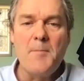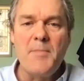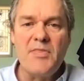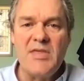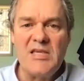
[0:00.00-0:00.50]

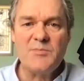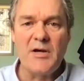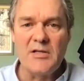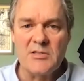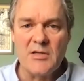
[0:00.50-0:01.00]
But these
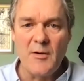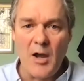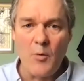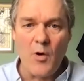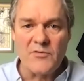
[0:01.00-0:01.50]
birds
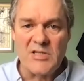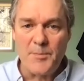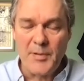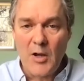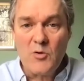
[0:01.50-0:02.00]
were obviously
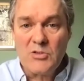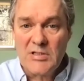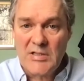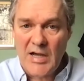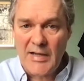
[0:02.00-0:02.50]
blown to
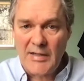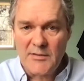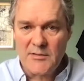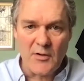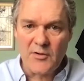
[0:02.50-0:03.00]
the
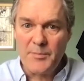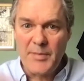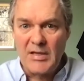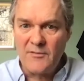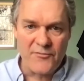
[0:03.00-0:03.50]
island on a
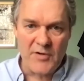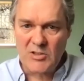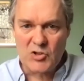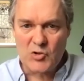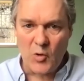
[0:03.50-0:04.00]
big
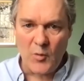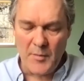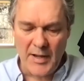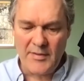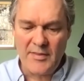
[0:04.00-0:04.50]
freak storm,
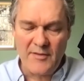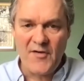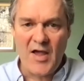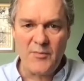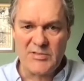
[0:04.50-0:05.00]
and then they
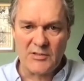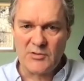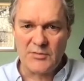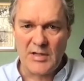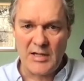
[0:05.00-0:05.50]
found themselves
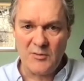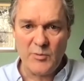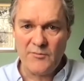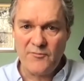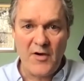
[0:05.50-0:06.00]
on the island
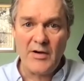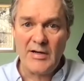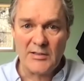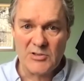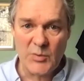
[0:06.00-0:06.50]
with very
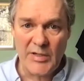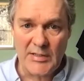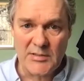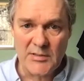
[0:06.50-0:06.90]
little to eat.